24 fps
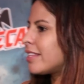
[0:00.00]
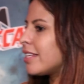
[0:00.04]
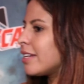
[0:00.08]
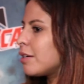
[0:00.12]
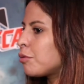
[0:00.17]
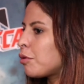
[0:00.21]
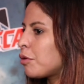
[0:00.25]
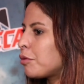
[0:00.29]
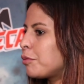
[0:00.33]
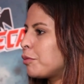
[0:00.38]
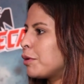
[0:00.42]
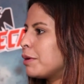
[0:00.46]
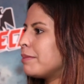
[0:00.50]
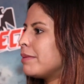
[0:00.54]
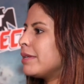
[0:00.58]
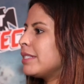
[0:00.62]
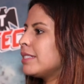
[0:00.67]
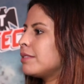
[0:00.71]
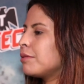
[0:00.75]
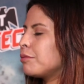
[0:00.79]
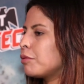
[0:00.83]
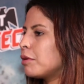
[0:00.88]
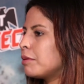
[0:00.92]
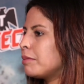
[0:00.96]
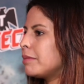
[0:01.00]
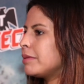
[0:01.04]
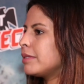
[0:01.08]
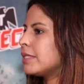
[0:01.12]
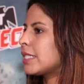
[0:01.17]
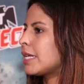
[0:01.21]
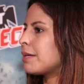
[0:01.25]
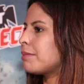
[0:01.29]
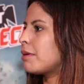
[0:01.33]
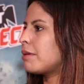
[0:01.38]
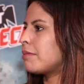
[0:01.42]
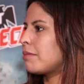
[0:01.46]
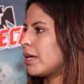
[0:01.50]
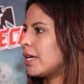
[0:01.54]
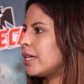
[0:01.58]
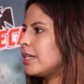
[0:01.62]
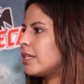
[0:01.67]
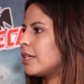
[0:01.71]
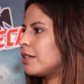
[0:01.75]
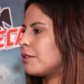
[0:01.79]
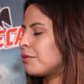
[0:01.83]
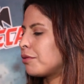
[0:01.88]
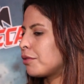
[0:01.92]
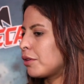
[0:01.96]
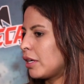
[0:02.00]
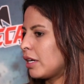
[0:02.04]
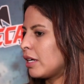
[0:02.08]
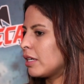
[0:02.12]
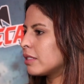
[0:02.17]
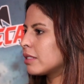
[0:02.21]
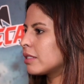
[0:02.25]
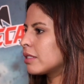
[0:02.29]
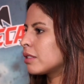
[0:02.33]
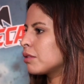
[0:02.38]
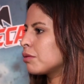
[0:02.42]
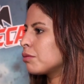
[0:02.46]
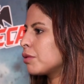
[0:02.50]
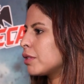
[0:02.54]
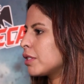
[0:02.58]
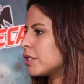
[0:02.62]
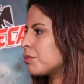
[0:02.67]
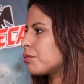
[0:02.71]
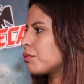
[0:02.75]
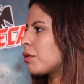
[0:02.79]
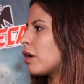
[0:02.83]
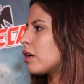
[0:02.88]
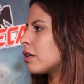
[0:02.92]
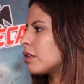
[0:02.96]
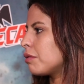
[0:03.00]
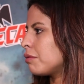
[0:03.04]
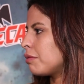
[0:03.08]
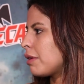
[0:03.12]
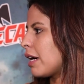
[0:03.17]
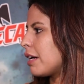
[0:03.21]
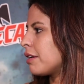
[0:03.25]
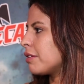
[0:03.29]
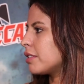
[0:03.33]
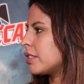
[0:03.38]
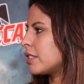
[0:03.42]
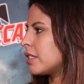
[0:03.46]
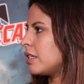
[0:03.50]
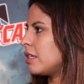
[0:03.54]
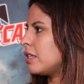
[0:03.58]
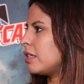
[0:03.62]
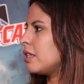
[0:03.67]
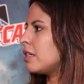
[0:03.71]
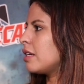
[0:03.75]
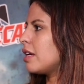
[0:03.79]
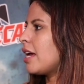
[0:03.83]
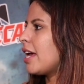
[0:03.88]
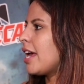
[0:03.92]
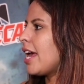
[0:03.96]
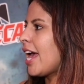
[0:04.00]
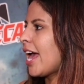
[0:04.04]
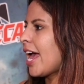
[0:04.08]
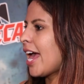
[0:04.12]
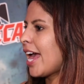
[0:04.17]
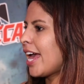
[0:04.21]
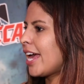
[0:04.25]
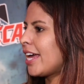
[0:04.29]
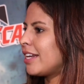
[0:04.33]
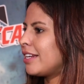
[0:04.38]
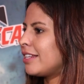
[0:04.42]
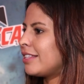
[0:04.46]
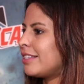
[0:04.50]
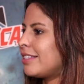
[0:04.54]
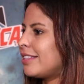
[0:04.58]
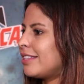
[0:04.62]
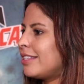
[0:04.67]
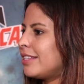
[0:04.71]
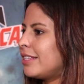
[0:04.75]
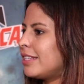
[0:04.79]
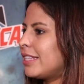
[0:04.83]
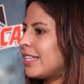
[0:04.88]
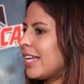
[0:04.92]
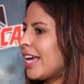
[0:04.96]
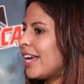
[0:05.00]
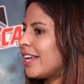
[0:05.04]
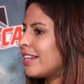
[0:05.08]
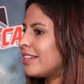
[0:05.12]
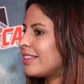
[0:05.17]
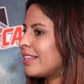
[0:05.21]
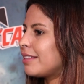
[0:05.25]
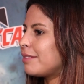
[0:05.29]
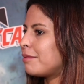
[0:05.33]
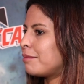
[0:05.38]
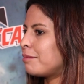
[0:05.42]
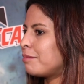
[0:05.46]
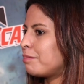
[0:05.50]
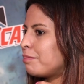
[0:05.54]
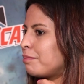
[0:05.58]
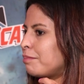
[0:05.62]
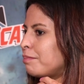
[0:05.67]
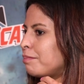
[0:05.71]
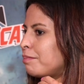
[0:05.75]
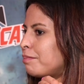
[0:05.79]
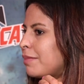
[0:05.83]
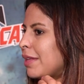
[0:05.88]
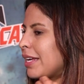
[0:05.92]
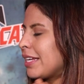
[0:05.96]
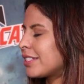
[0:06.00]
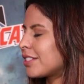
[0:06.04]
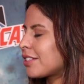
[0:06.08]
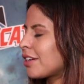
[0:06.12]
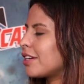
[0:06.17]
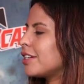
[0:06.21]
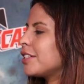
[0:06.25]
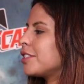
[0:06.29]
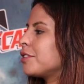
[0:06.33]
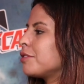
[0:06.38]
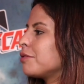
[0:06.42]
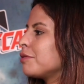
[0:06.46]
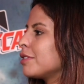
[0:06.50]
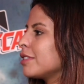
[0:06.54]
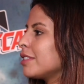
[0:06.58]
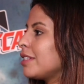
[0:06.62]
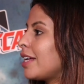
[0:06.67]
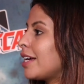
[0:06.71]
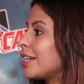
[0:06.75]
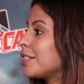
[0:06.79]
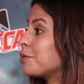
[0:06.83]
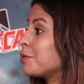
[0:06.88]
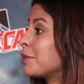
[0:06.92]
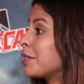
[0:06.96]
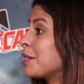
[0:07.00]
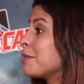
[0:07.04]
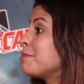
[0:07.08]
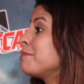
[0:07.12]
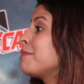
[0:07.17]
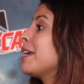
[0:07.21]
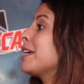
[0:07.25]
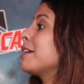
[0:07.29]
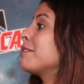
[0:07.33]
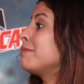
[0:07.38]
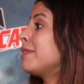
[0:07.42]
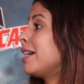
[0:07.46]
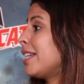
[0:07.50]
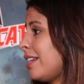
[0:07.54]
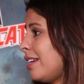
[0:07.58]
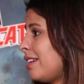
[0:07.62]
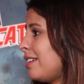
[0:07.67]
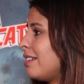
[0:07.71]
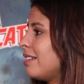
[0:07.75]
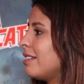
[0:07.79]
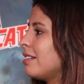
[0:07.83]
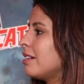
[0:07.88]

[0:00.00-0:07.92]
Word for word: think what women women's M M A did for us was Ronda Rousey, and then they started to realize we can make money,